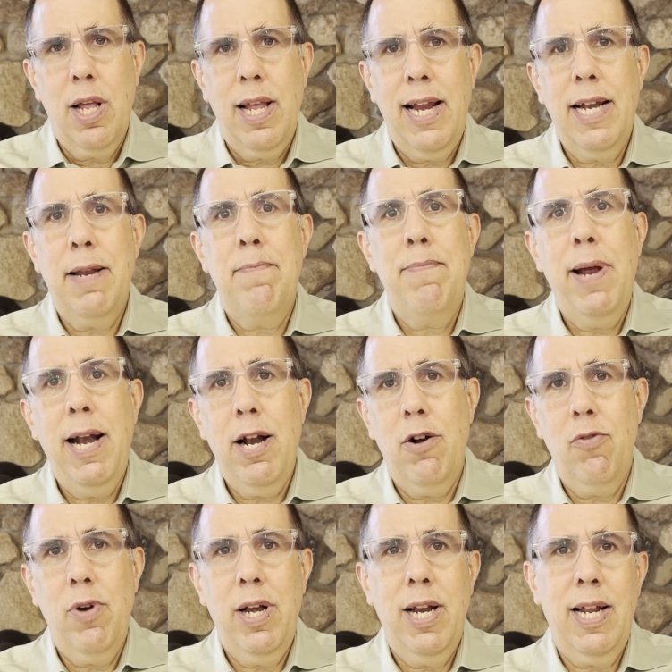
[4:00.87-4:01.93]
independent
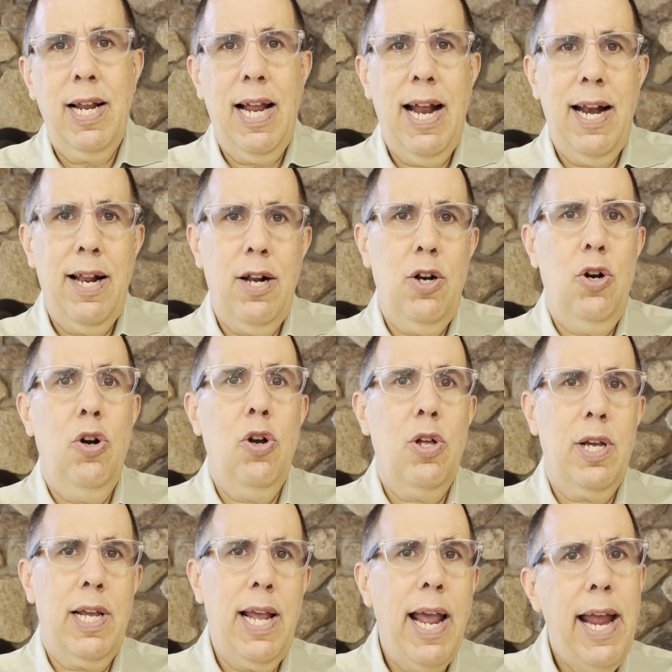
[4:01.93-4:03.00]
reading at an
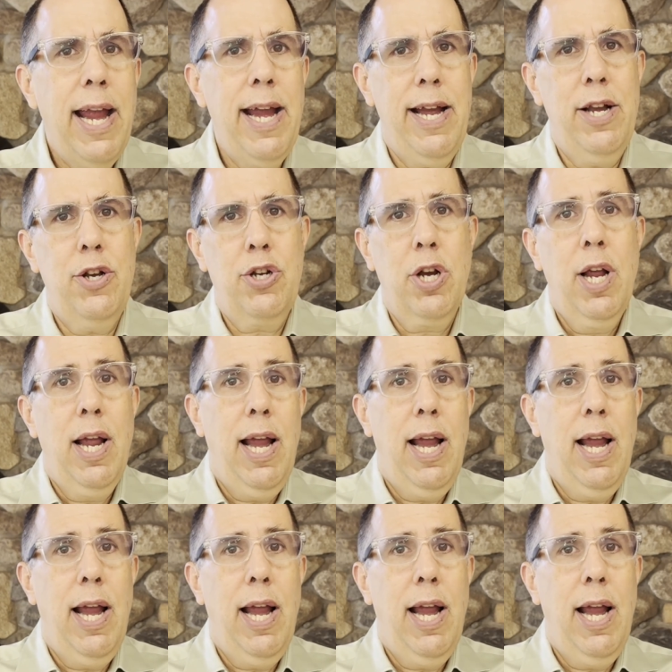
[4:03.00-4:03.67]
early age.